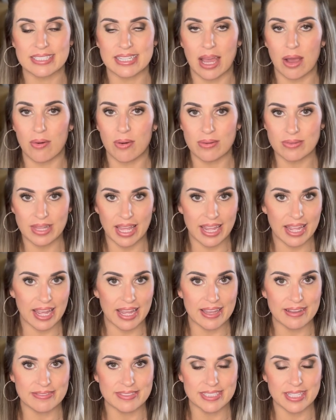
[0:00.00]
Now, like I
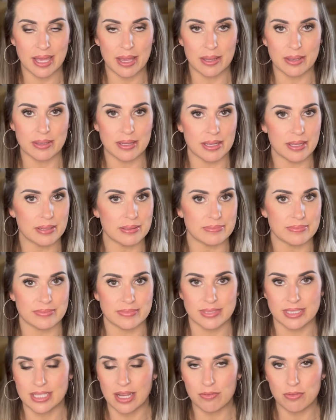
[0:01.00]
have said in
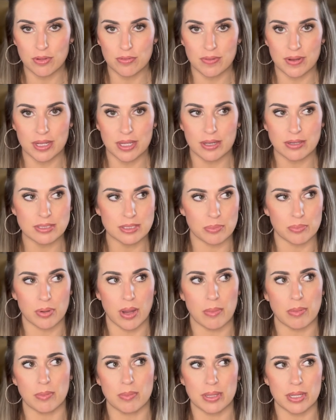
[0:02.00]
several videos and
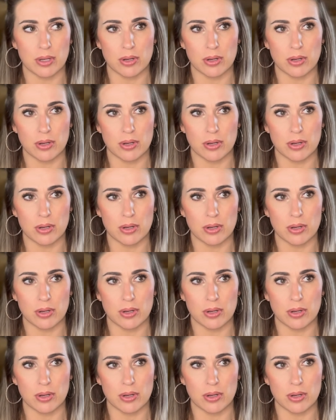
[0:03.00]
probably